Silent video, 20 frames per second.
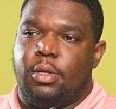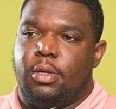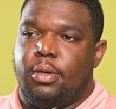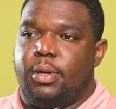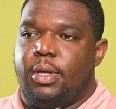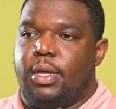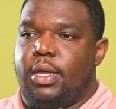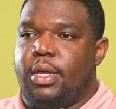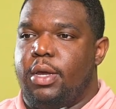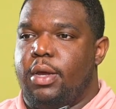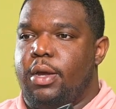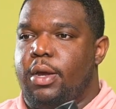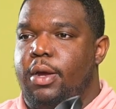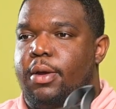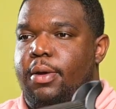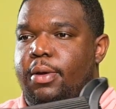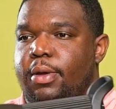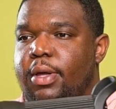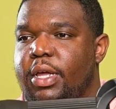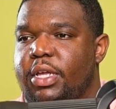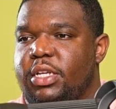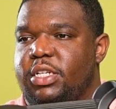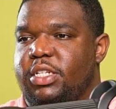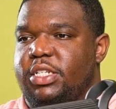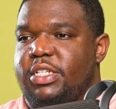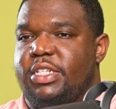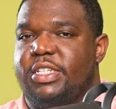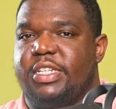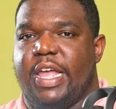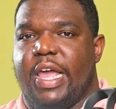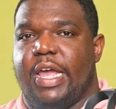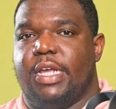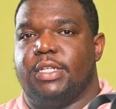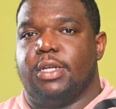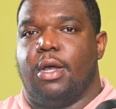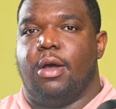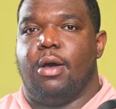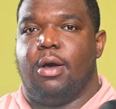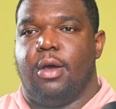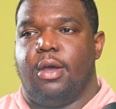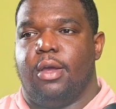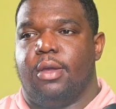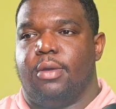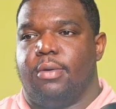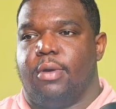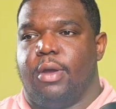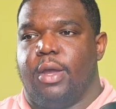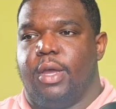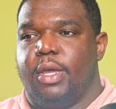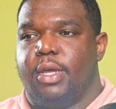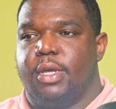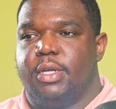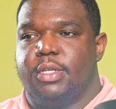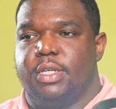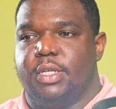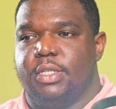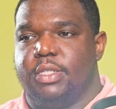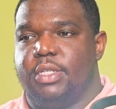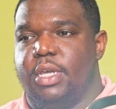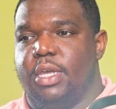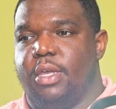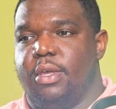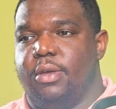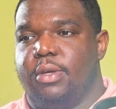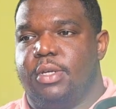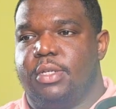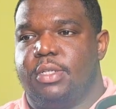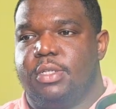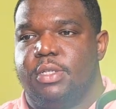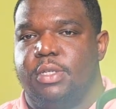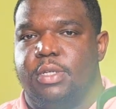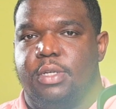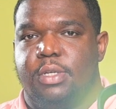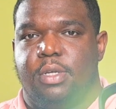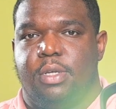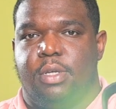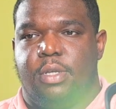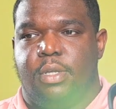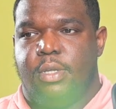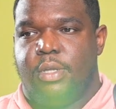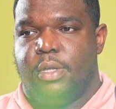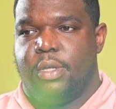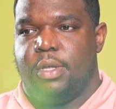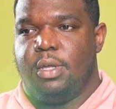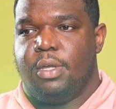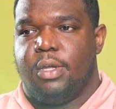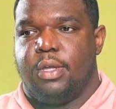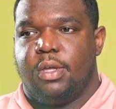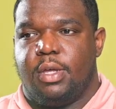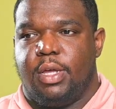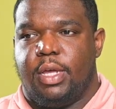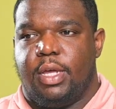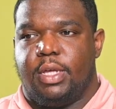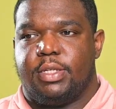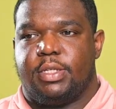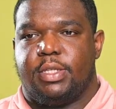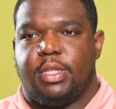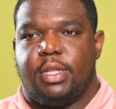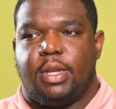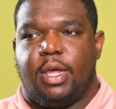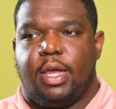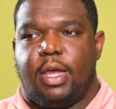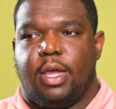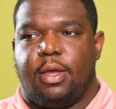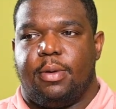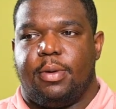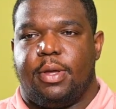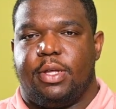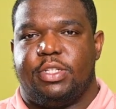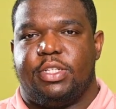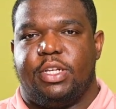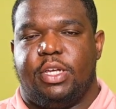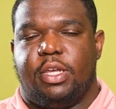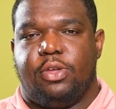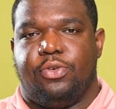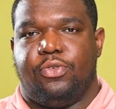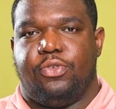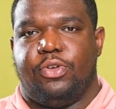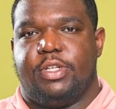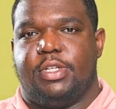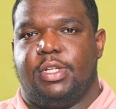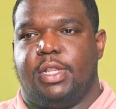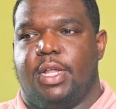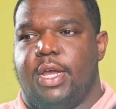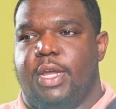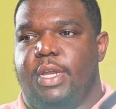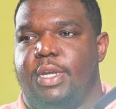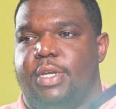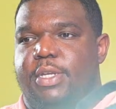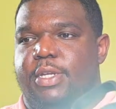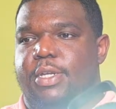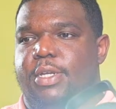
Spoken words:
But here it just stays on, right? It's continuous, hence the name, continuous light.